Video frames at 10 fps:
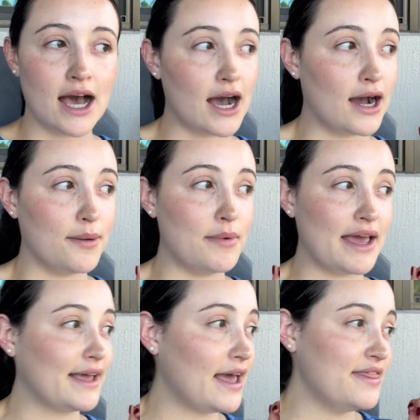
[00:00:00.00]

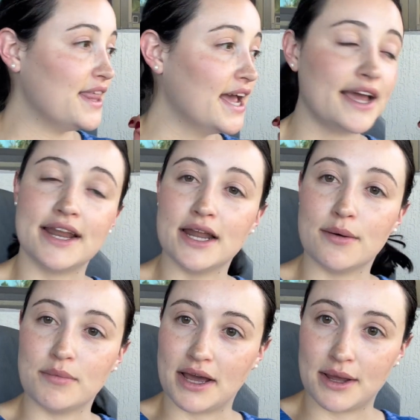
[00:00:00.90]
And then
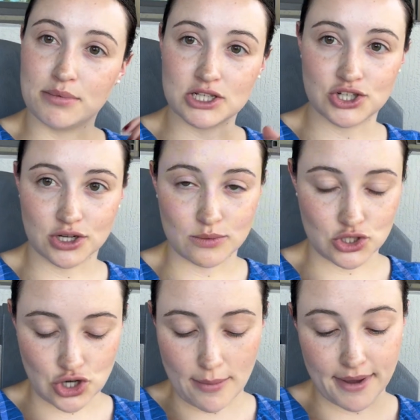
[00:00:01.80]
my blood sugar was
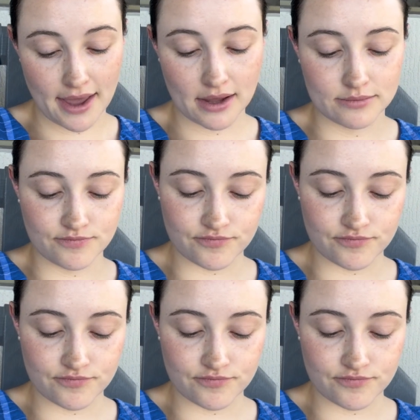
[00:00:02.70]
dropping.